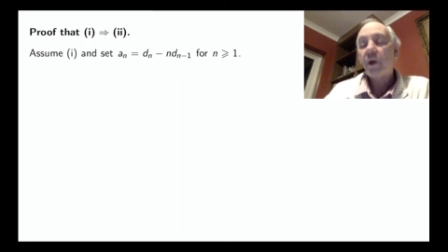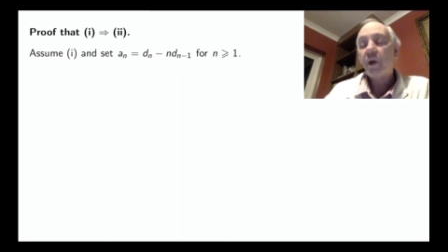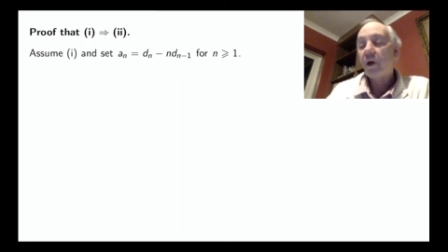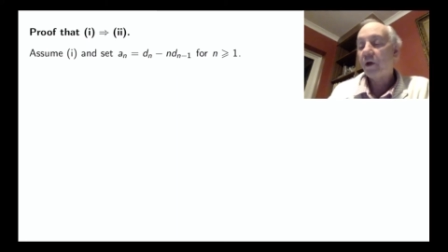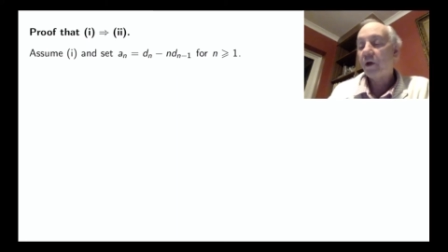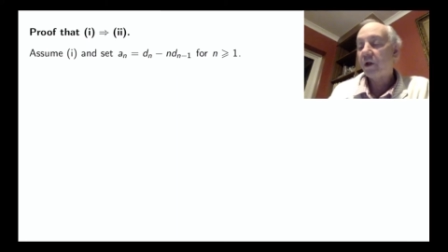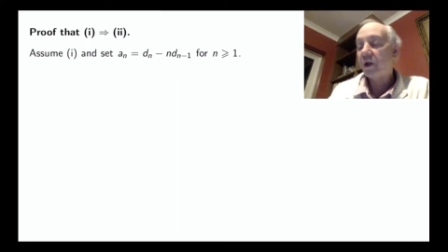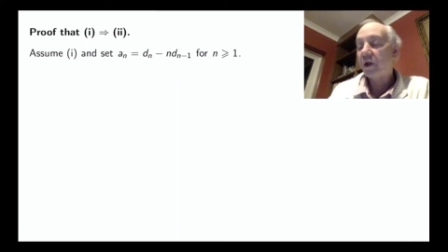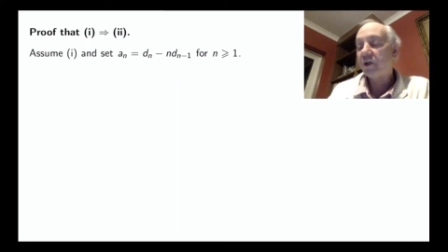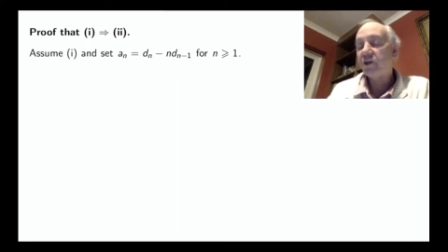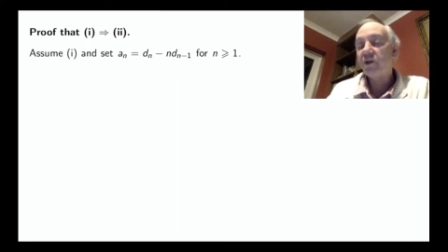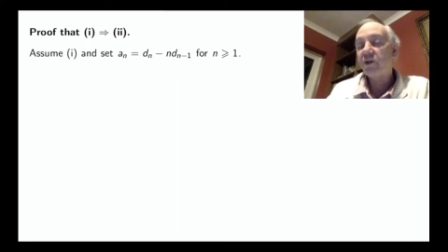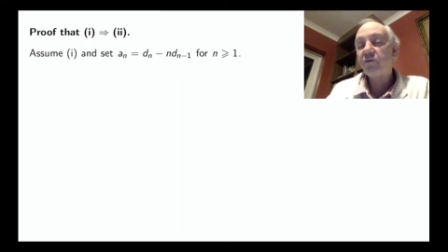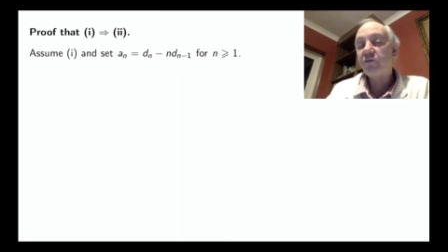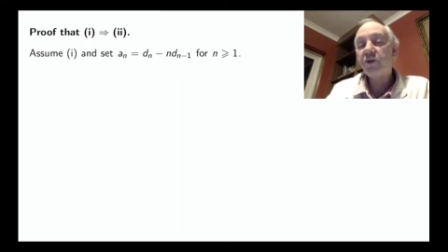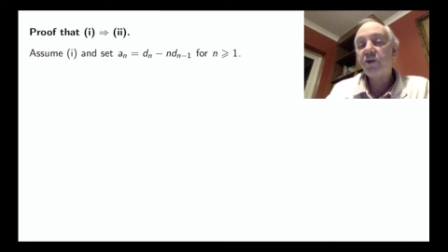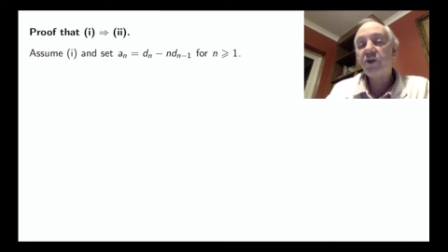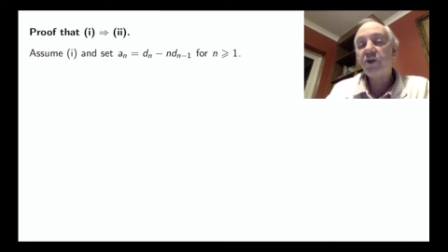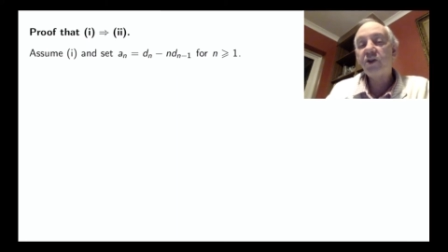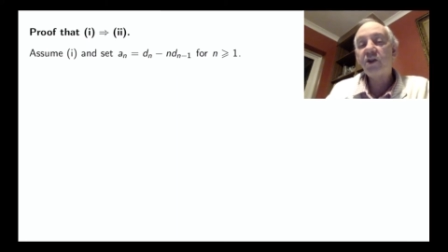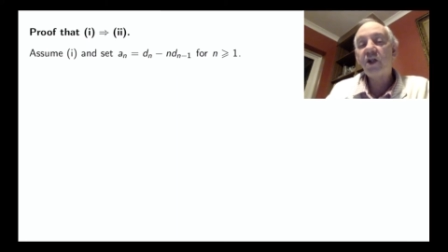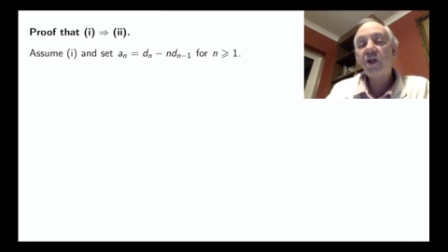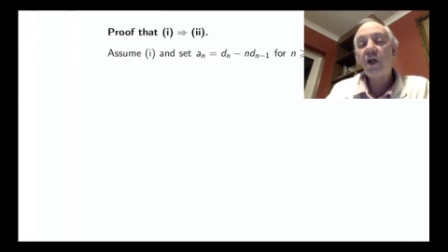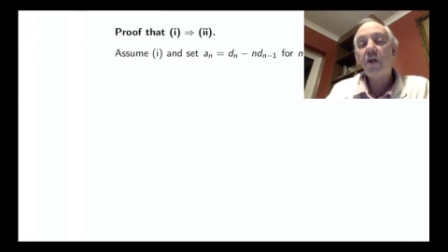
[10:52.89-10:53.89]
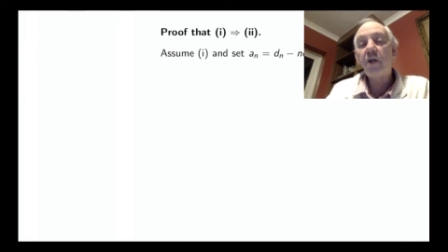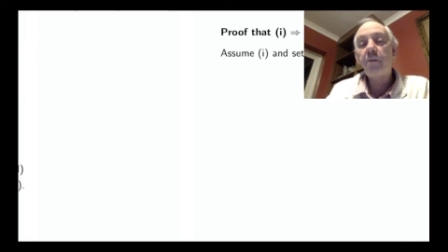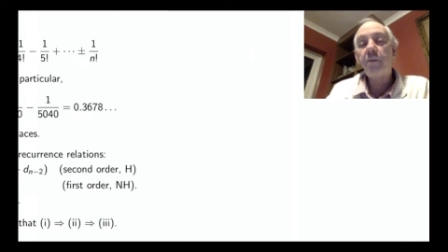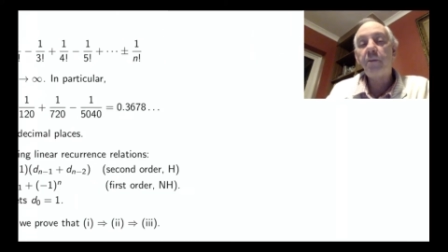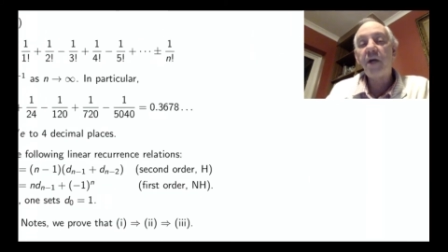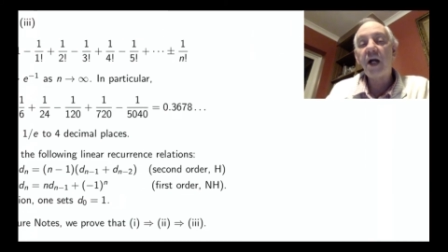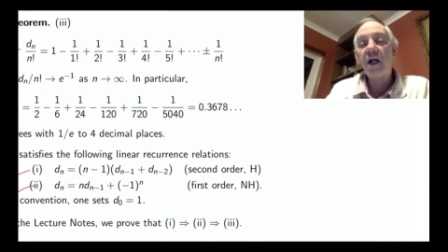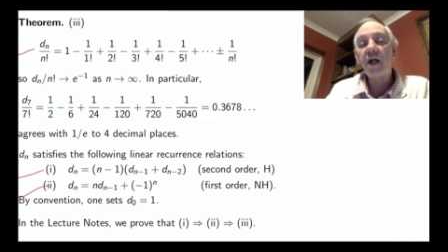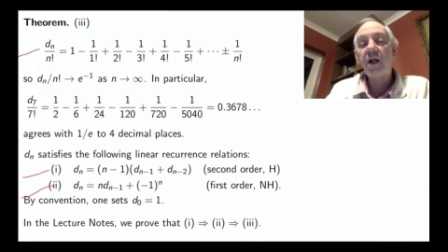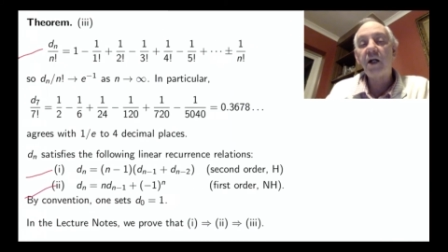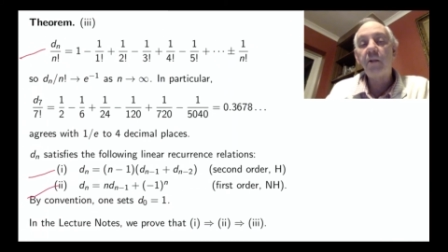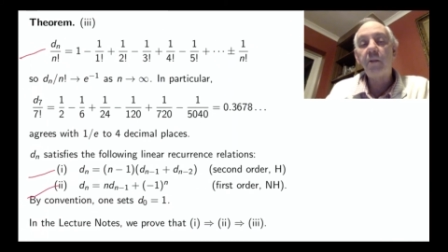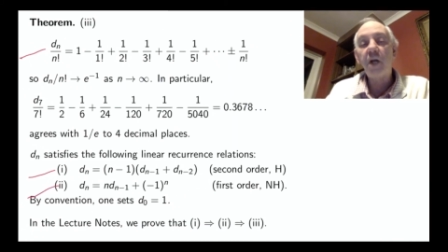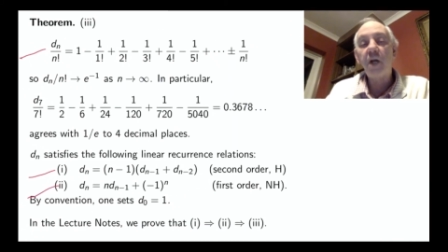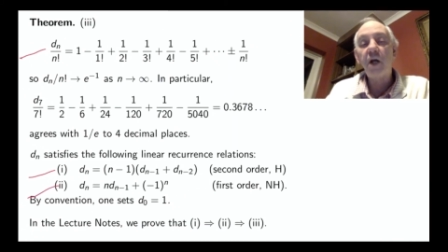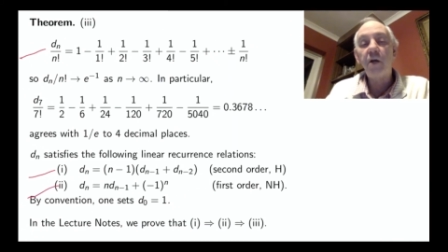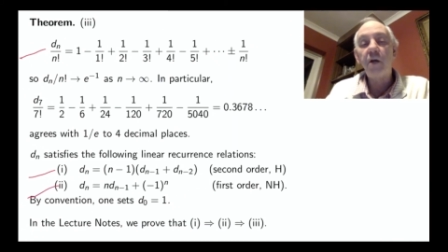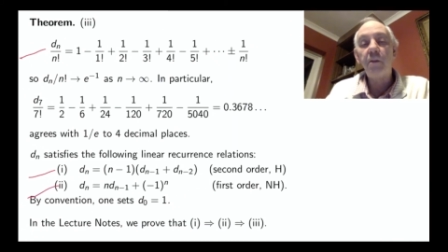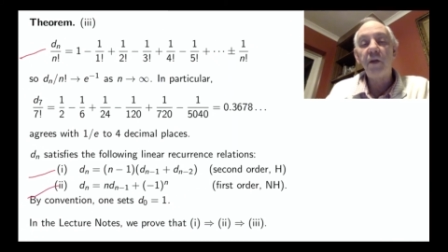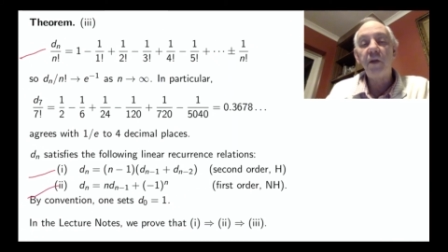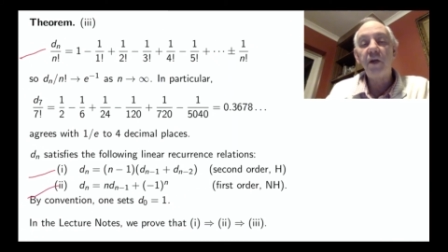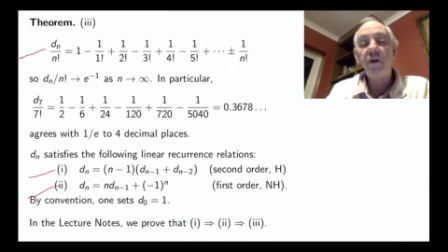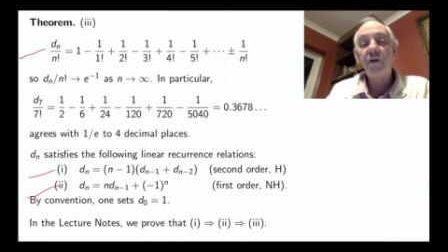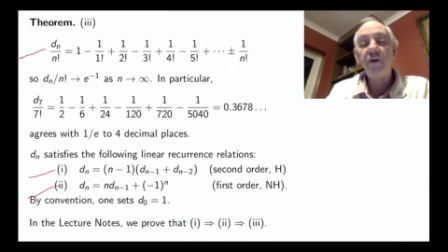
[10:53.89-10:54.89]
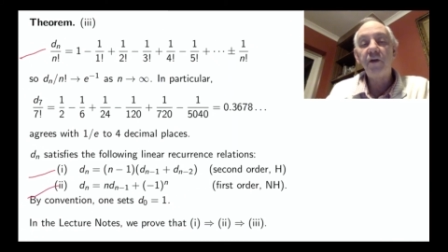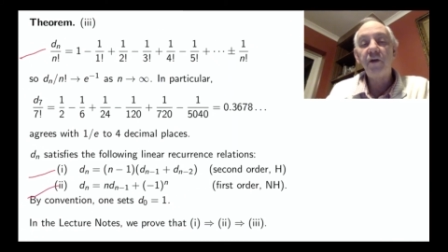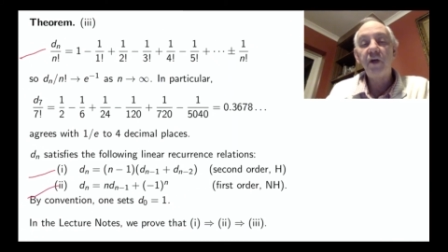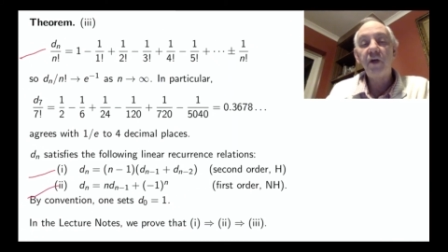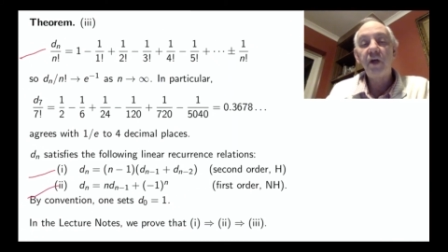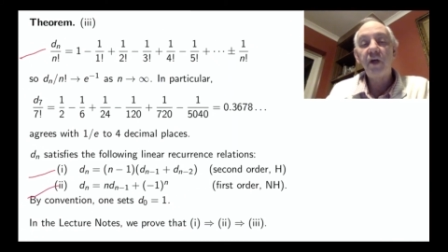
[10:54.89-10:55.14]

Okay, so if we just go back a moment,